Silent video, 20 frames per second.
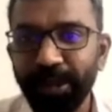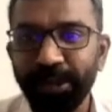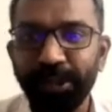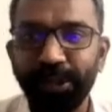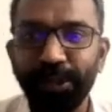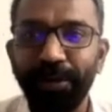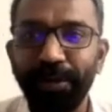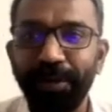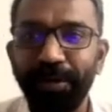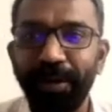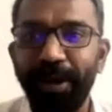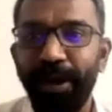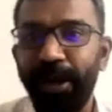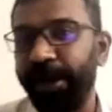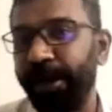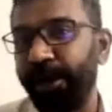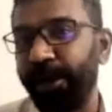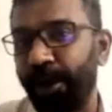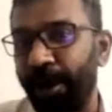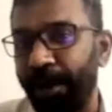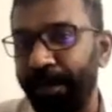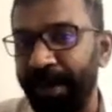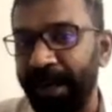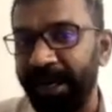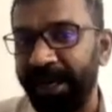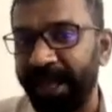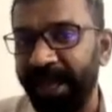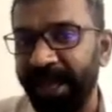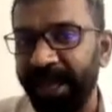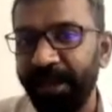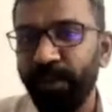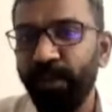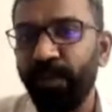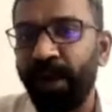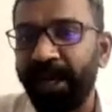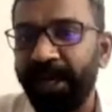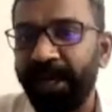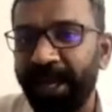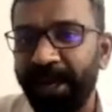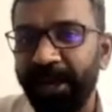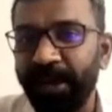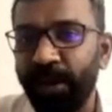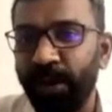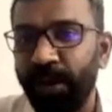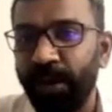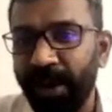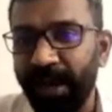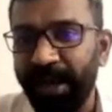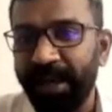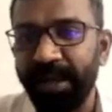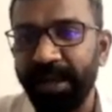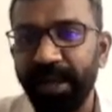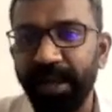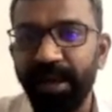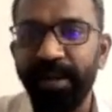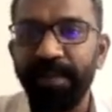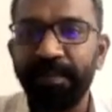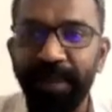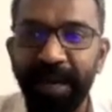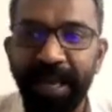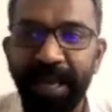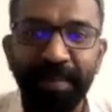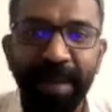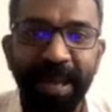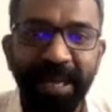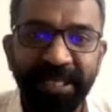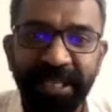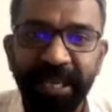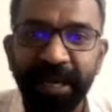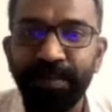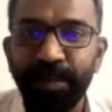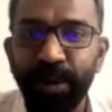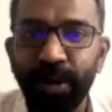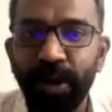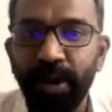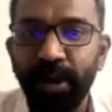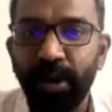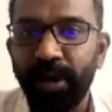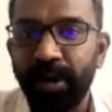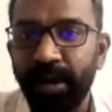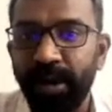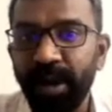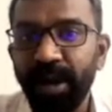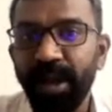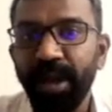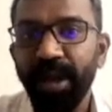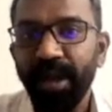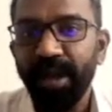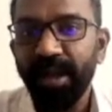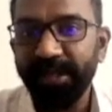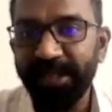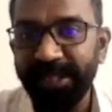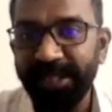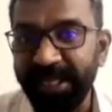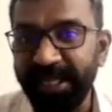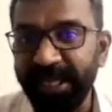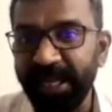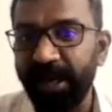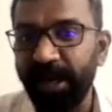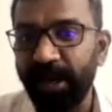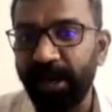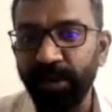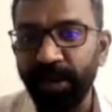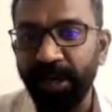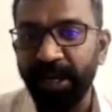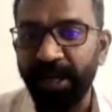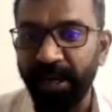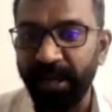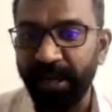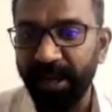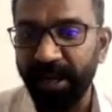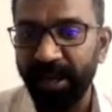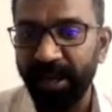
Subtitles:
So on a normal day, one can go and play basketball or sit around and,